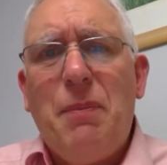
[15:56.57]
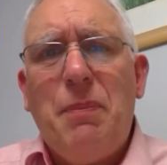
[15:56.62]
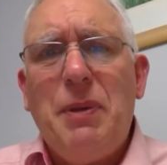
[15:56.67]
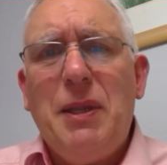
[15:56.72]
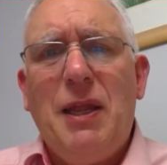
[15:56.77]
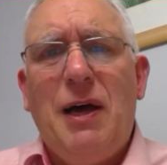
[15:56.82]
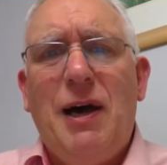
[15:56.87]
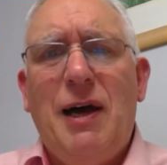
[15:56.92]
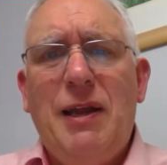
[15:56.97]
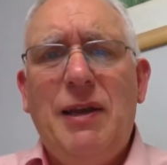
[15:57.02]

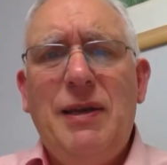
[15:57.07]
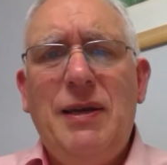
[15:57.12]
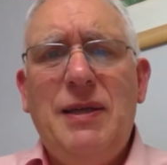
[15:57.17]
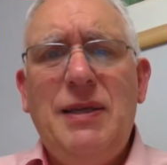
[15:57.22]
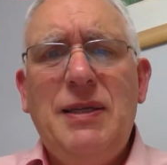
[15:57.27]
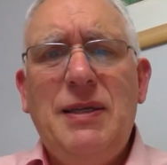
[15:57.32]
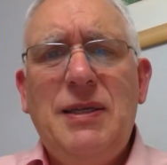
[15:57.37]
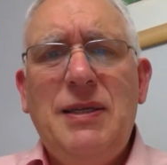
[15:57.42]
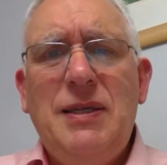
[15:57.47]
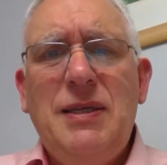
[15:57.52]
plan.
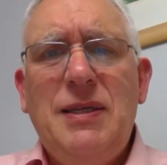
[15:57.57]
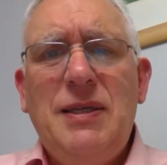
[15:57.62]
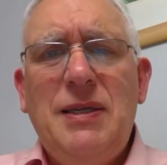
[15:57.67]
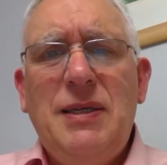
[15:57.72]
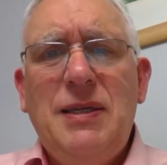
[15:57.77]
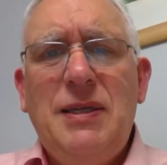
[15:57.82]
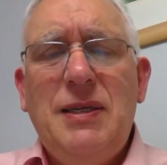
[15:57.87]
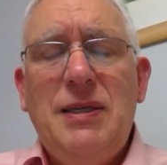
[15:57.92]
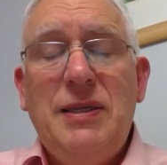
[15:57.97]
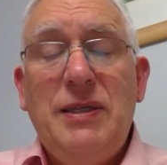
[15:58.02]

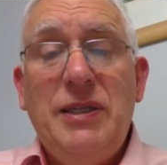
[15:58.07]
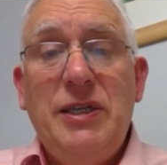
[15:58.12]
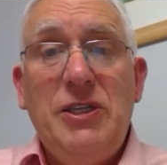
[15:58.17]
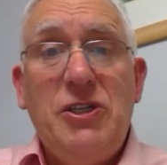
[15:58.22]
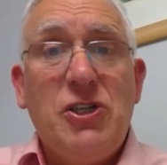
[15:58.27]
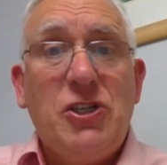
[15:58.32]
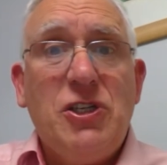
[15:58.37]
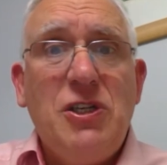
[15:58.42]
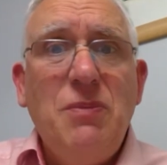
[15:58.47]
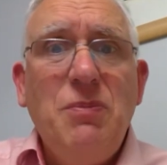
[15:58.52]
They
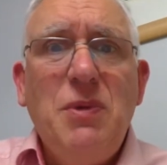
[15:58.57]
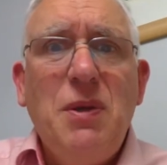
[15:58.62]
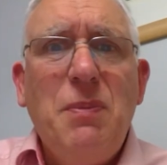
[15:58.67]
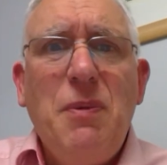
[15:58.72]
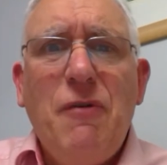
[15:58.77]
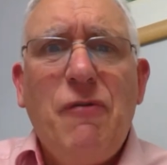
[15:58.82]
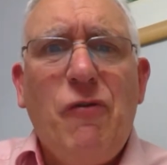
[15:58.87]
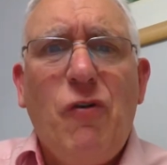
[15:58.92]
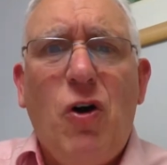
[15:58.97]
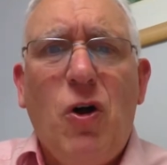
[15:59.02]
just seemed to be
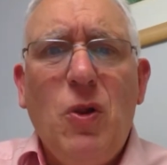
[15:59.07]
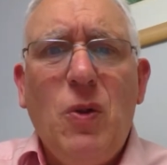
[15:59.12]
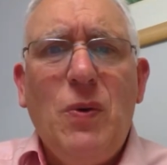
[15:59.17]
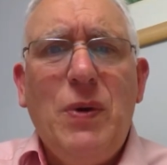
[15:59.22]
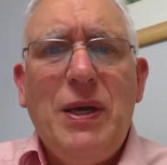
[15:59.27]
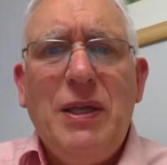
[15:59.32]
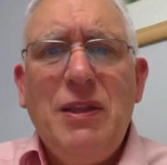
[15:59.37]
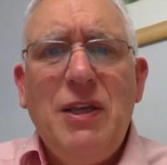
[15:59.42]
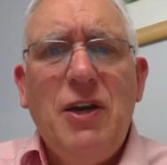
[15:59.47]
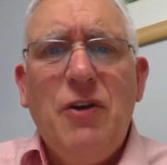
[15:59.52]

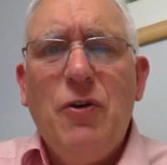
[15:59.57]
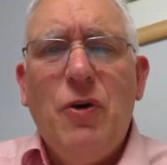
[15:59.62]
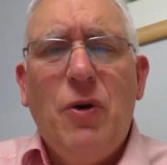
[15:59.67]
following their